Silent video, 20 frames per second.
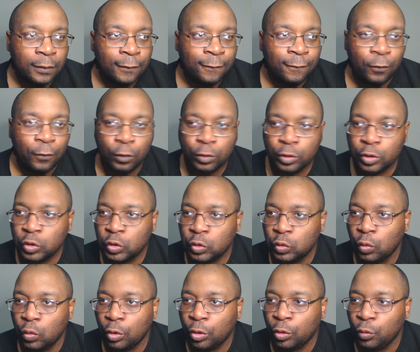for
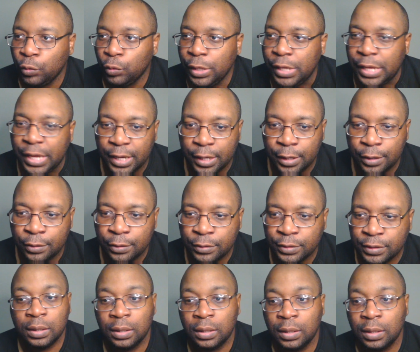two or three
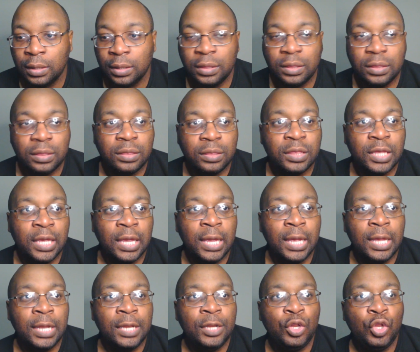years
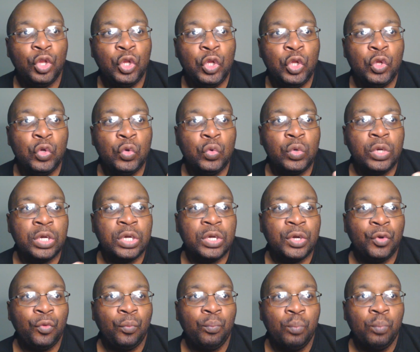then you
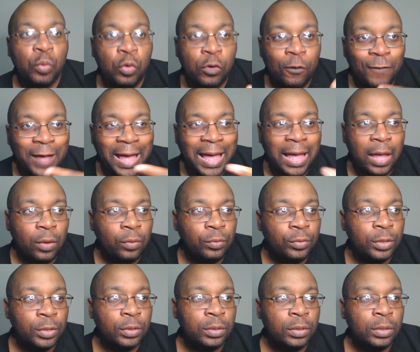could move
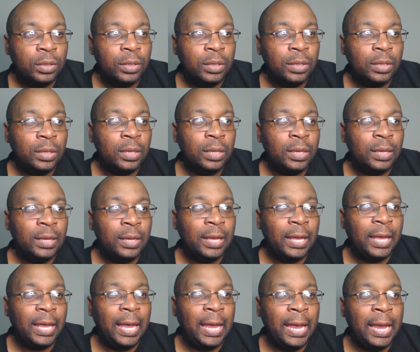out
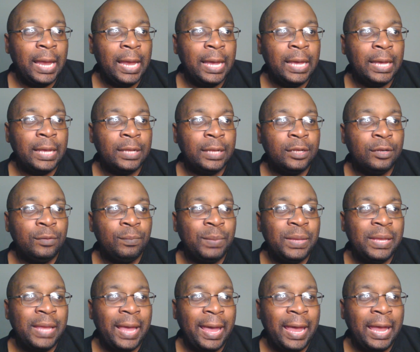and
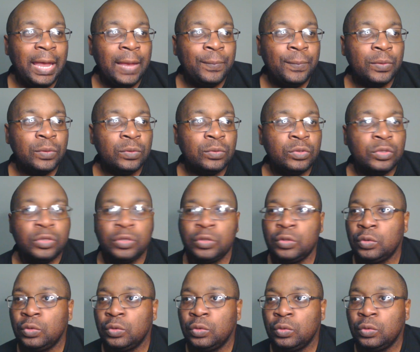be able
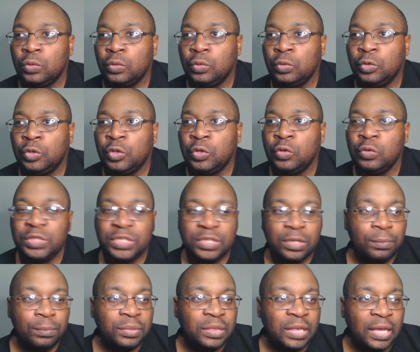to do
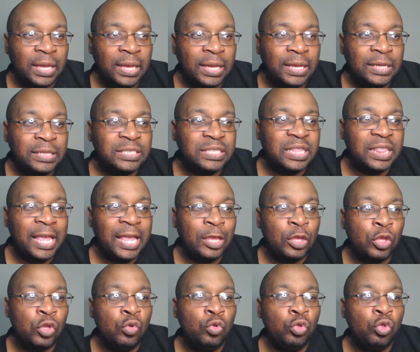some things that
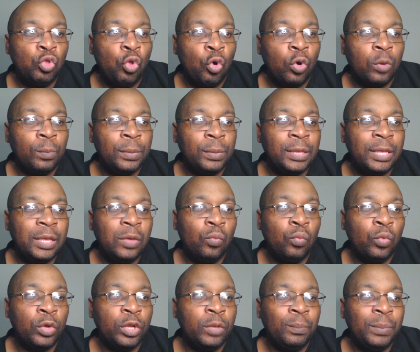you normally
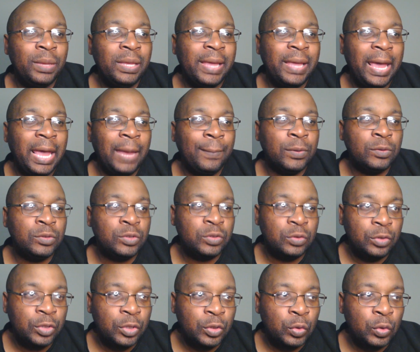wouldn't be able to
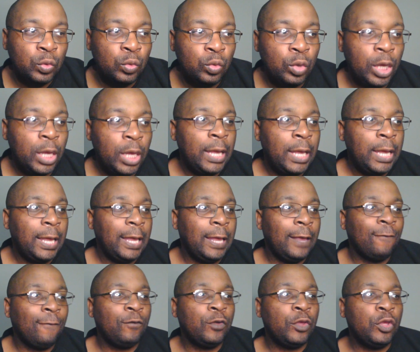do
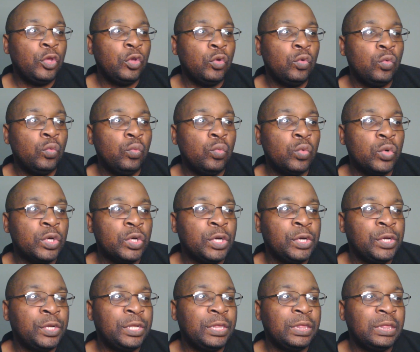if you
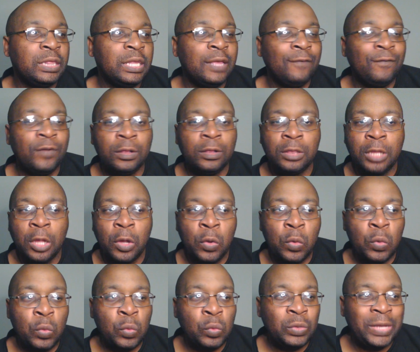would live
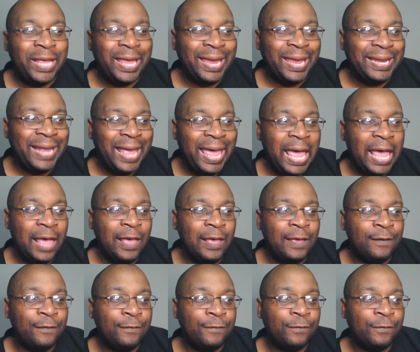alone and
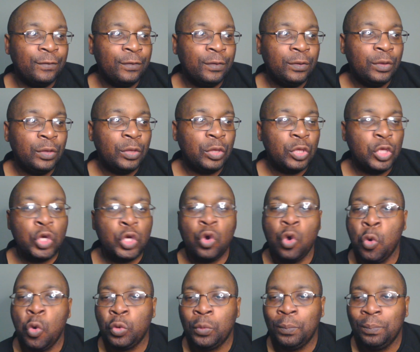have your
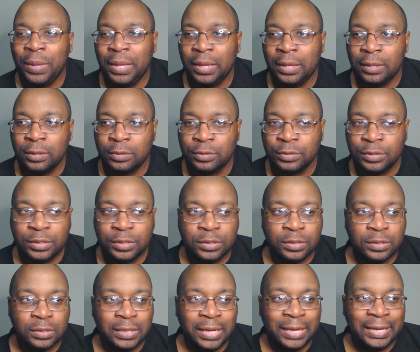own bills
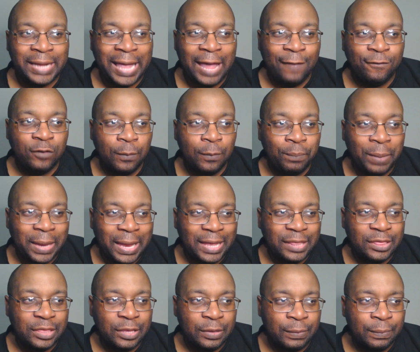and have to pay
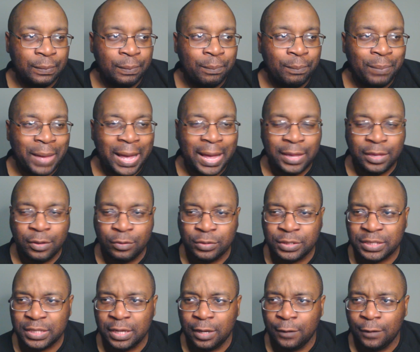them by
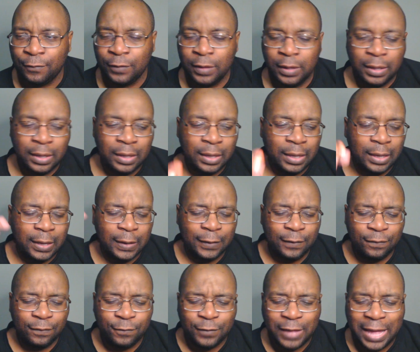yourself
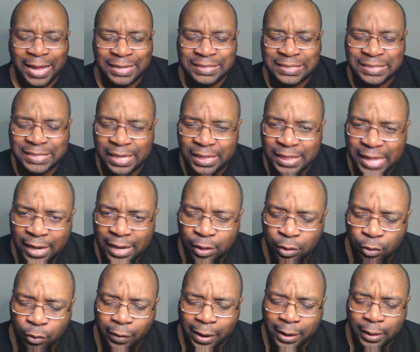if I said that
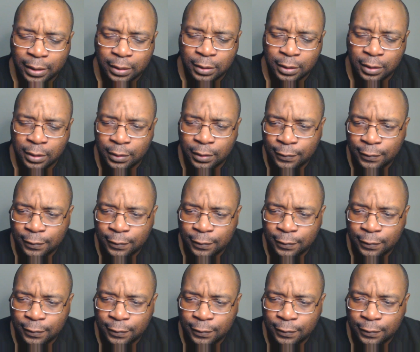correctly.